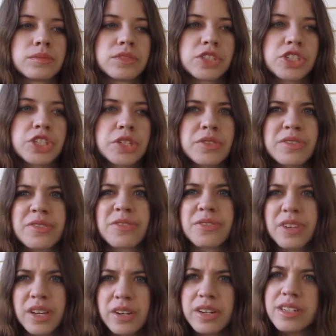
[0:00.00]
She's a
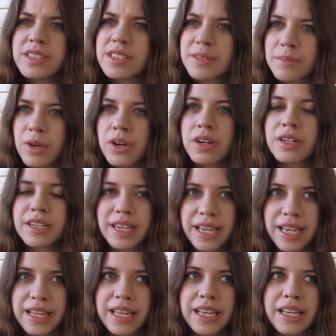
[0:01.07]
very smart
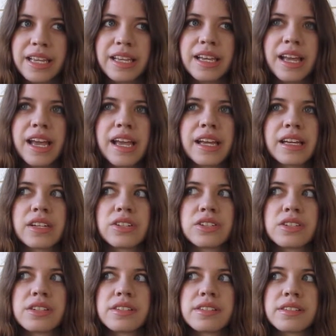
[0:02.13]
lady,
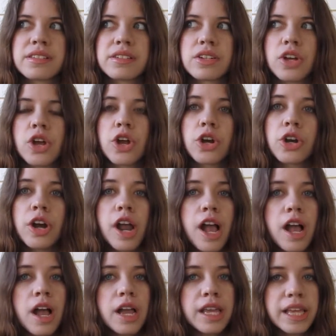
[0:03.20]
and her
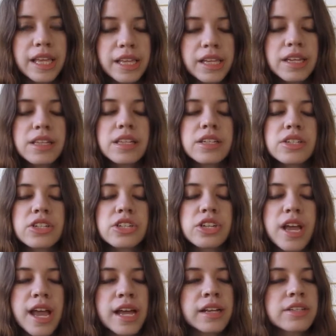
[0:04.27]
English
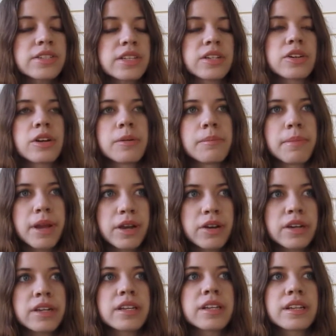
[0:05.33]
accent, her
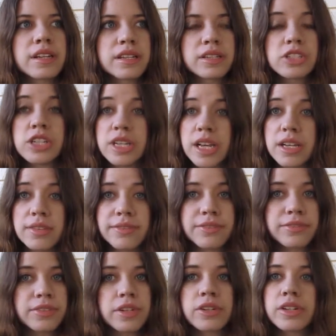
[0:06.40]
American, she had a
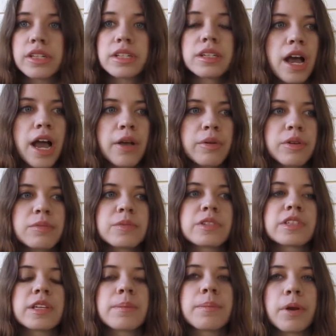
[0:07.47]
very, I would almost
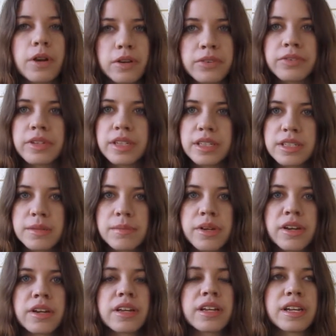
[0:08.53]
say perfect
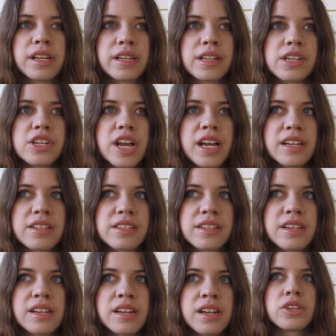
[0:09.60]
American English
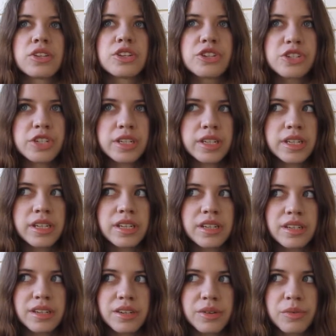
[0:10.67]
accent. Usually
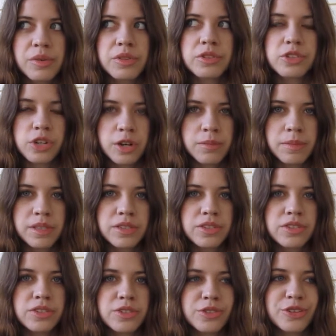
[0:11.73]
with
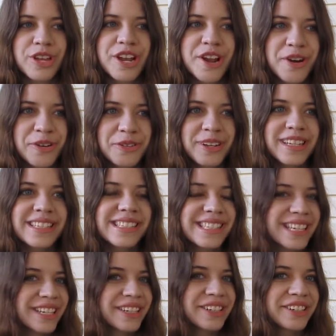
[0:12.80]
Germans, you can always
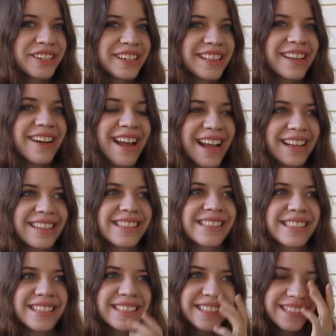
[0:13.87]
hear their
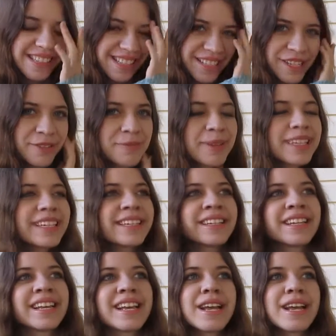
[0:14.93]
accent a little bit,